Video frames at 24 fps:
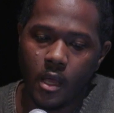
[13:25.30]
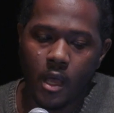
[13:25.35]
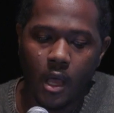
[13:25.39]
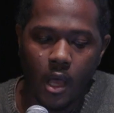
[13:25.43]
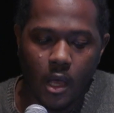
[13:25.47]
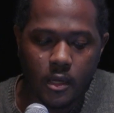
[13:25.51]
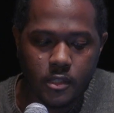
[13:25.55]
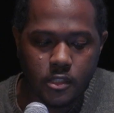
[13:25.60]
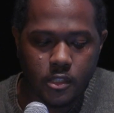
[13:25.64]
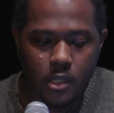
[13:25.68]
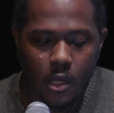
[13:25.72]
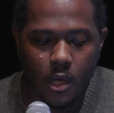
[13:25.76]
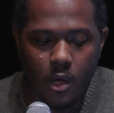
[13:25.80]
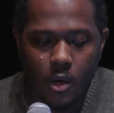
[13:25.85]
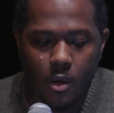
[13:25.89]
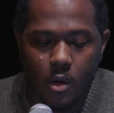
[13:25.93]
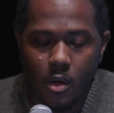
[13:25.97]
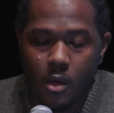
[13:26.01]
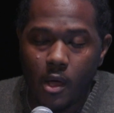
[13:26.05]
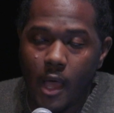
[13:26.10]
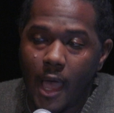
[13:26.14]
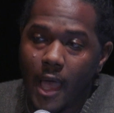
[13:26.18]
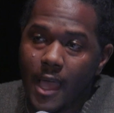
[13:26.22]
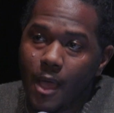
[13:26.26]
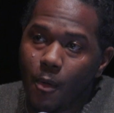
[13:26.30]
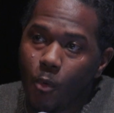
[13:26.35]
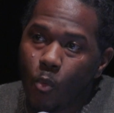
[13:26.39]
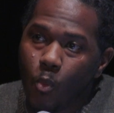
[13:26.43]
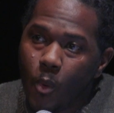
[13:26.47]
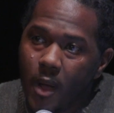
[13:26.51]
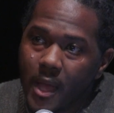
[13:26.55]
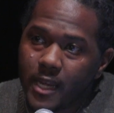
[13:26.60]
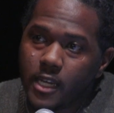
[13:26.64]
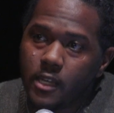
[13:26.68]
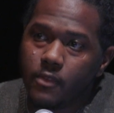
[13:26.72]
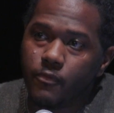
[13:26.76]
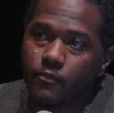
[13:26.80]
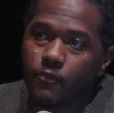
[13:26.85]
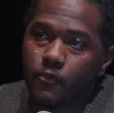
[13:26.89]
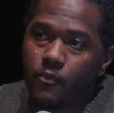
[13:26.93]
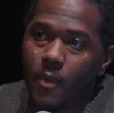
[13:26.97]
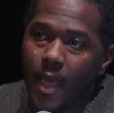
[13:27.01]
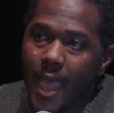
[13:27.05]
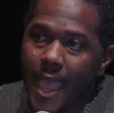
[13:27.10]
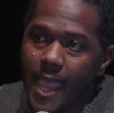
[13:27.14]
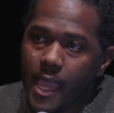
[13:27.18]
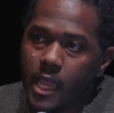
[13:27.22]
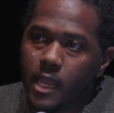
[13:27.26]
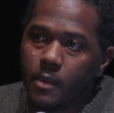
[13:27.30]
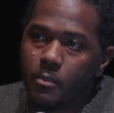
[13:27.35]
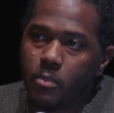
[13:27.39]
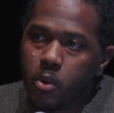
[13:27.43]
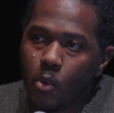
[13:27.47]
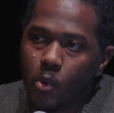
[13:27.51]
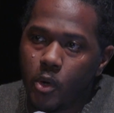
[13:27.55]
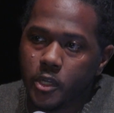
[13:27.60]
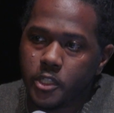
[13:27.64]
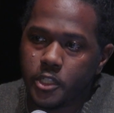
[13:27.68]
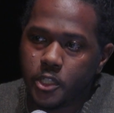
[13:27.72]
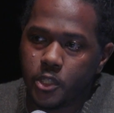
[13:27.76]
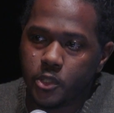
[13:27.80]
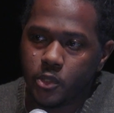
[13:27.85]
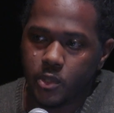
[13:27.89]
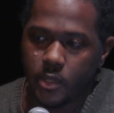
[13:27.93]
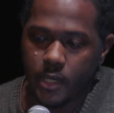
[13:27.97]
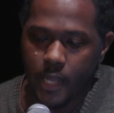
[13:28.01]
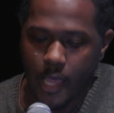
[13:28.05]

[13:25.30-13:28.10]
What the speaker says: So 1 in 8 poor children